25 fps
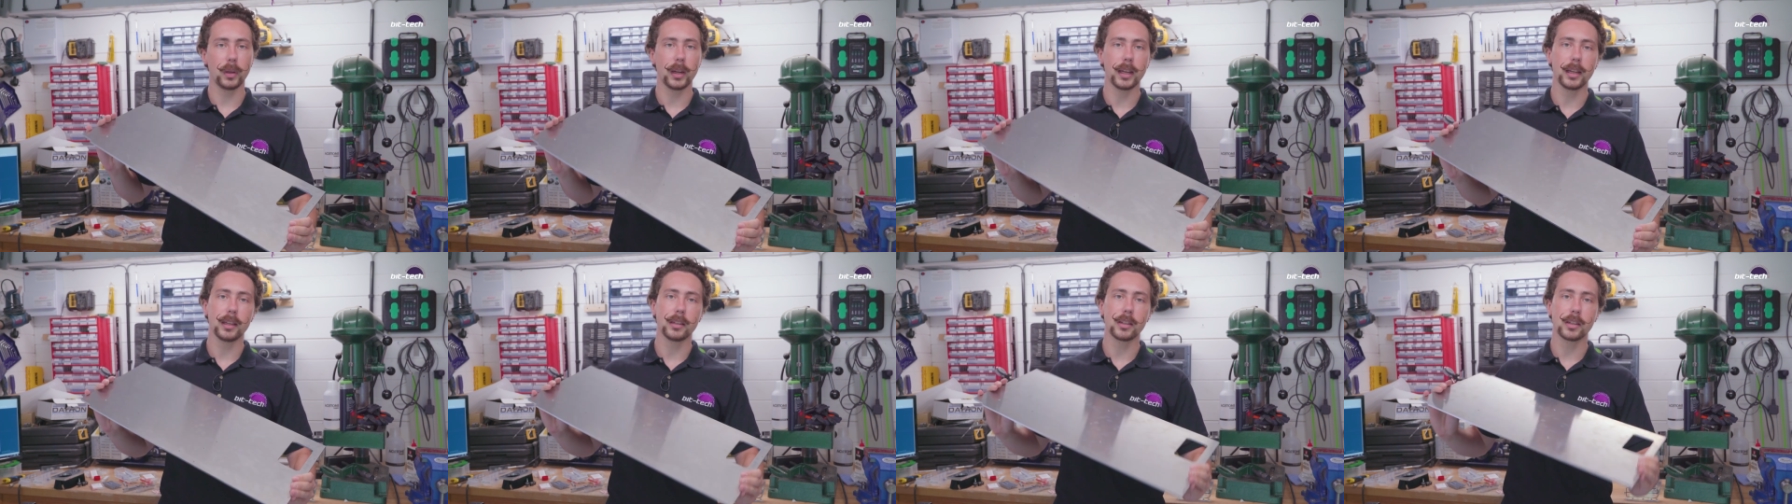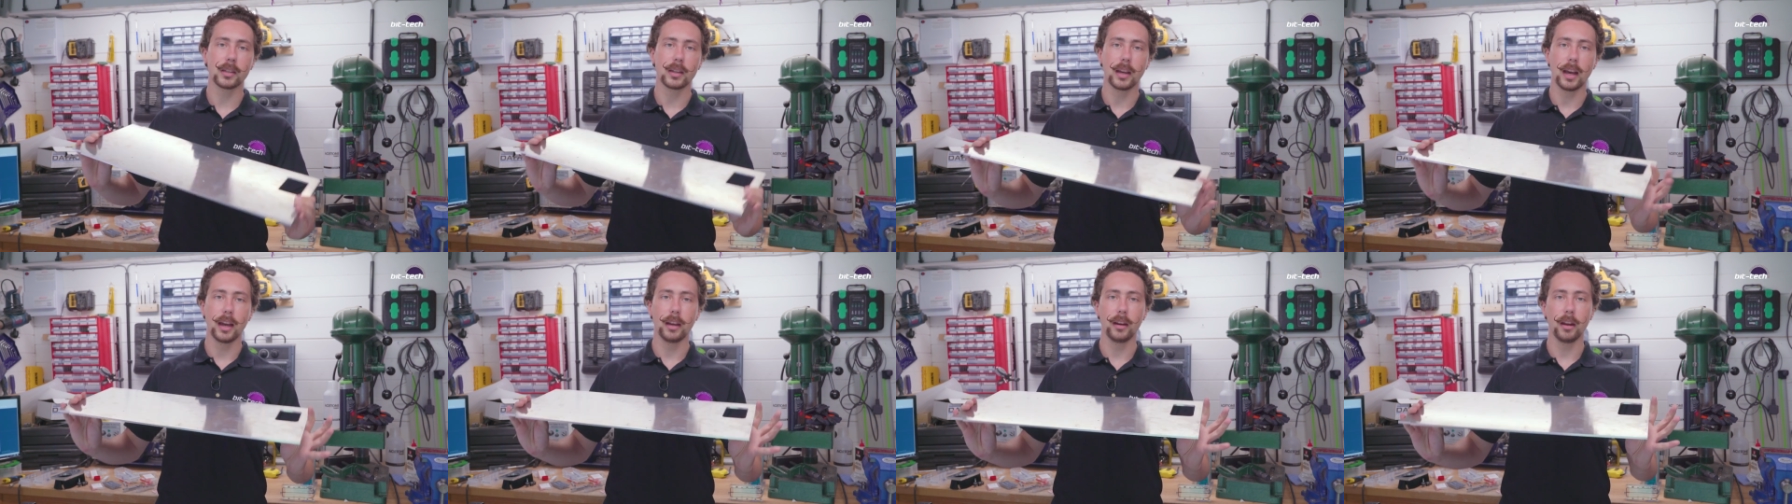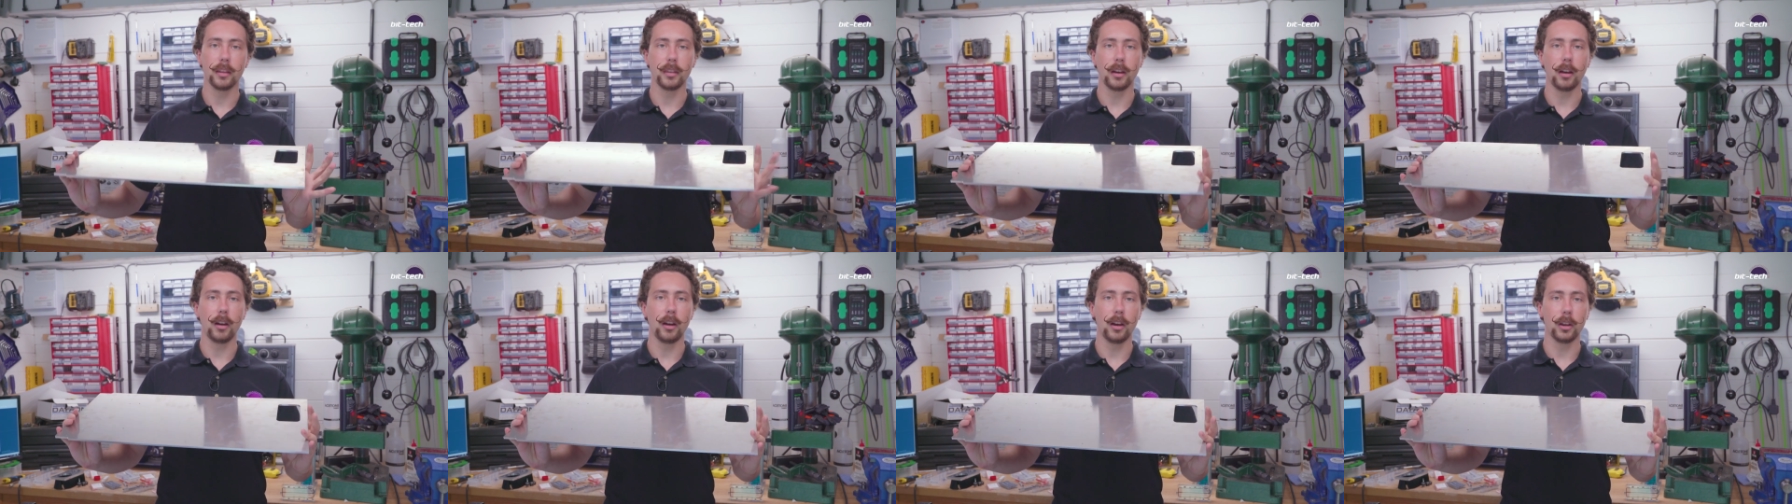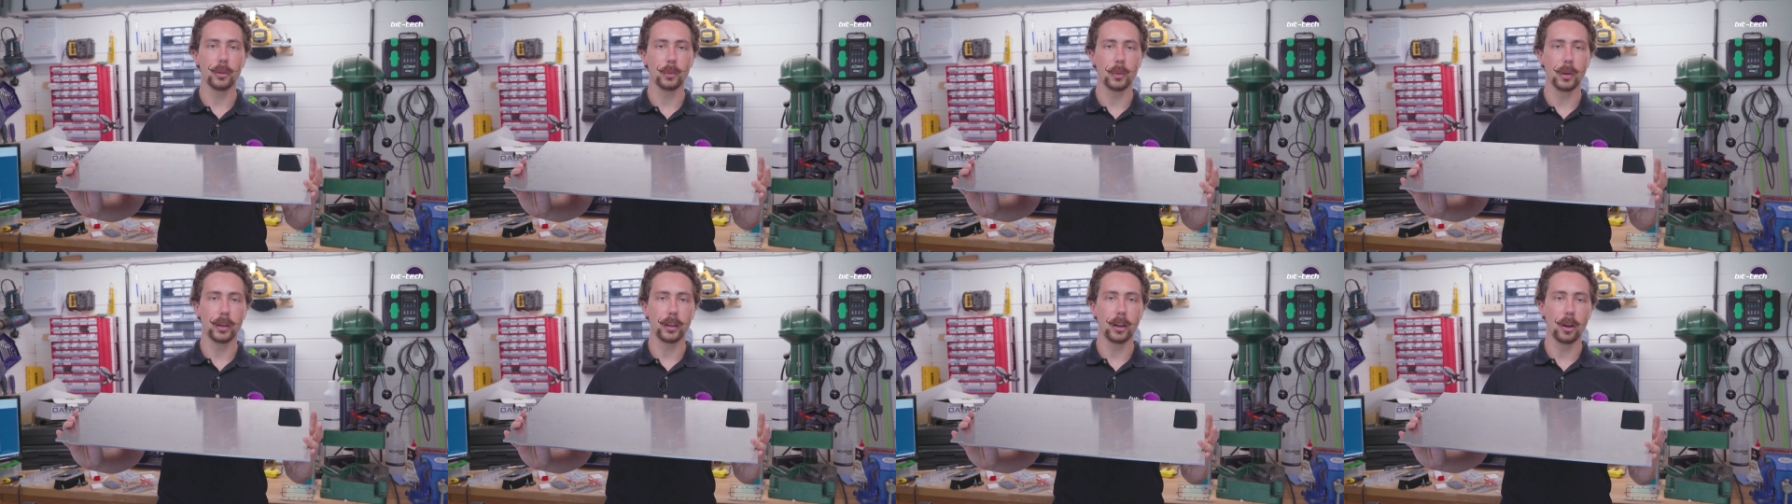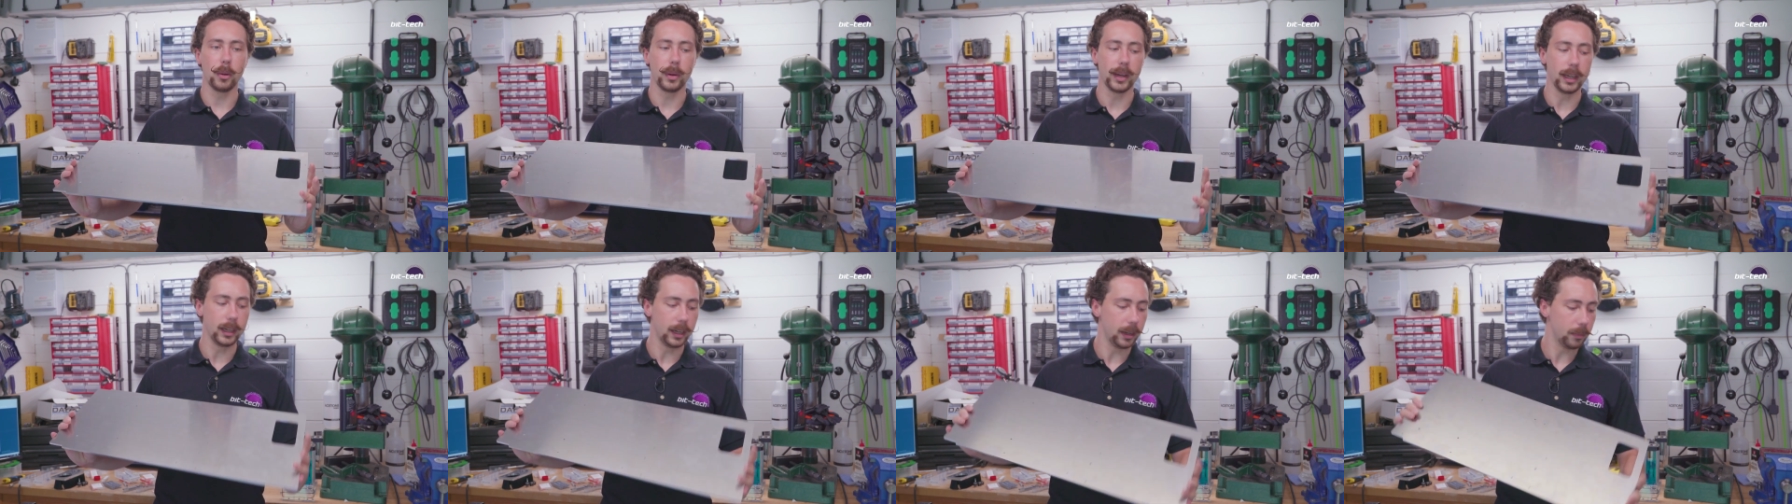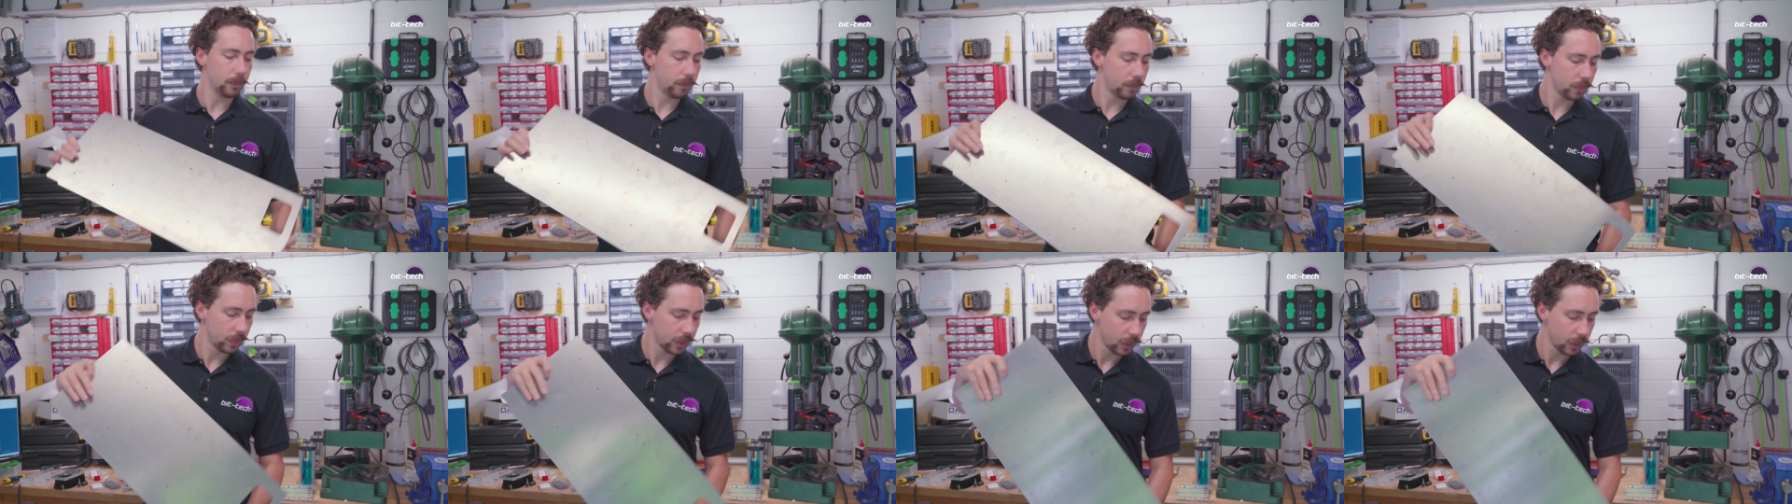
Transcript: plates and other hardware going in it.